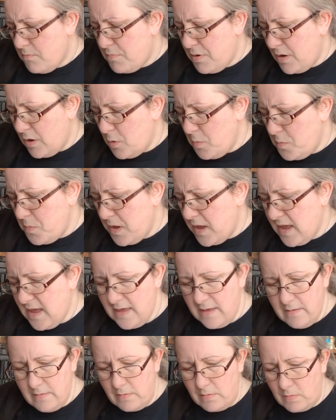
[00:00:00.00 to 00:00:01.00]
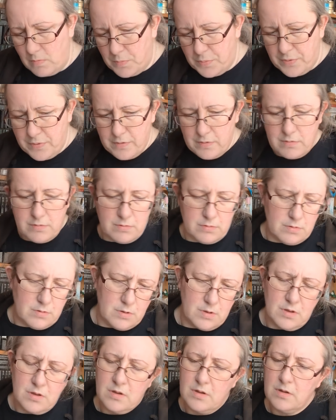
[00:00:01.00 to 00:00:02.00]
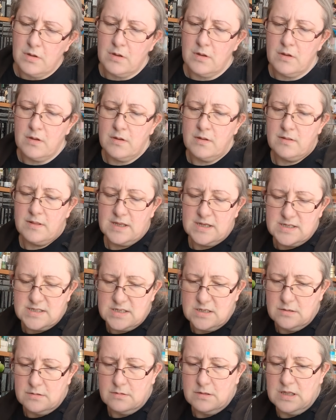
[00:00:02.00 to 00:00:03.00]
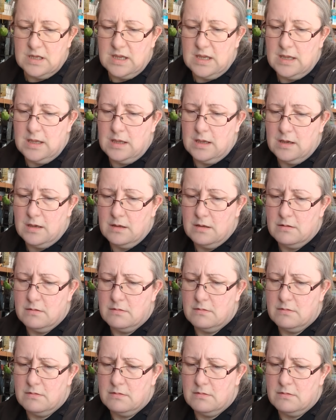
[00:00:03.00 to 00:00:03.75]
plum kelp. That's not the, uh,